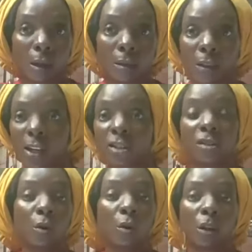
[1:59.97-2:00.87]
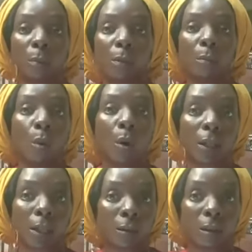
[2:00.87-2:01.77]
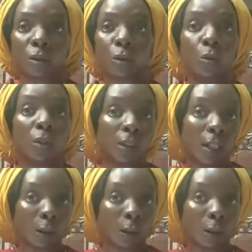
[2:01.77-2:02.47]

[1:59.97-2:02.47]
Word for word: they're still going to be mourning the two that they